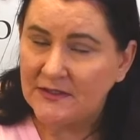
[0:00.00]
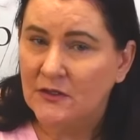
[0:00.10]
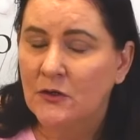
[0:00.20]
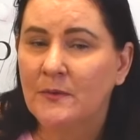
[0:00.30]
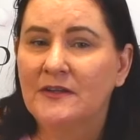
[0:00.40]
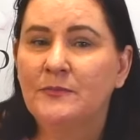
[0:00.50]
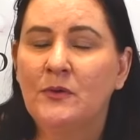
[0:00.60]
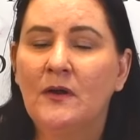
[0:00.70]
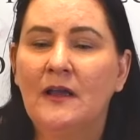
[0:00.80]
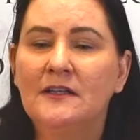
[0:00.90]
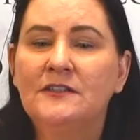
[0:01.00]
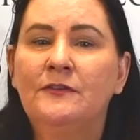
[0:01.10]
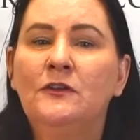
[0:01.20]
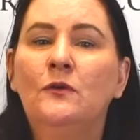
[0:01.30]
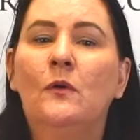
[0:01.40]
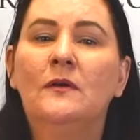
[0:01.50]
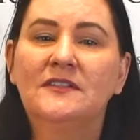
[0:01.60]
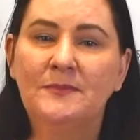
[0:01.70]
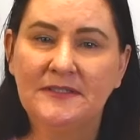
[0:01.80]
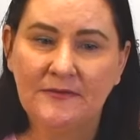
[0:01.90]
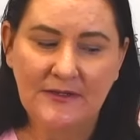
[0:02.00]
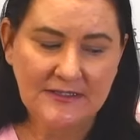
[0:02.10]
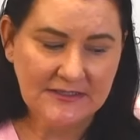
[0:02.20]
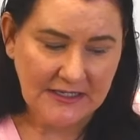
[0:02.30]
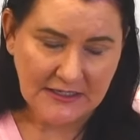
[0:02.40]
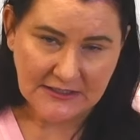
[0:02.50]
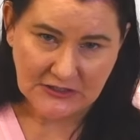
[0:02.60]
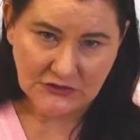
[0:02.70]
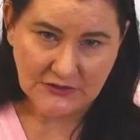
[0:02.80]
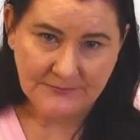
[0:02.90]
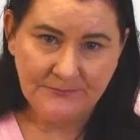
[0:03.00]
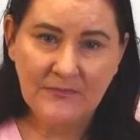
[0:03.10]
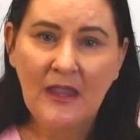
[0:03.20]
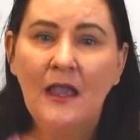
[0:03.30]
the correct products for your specific skin condition.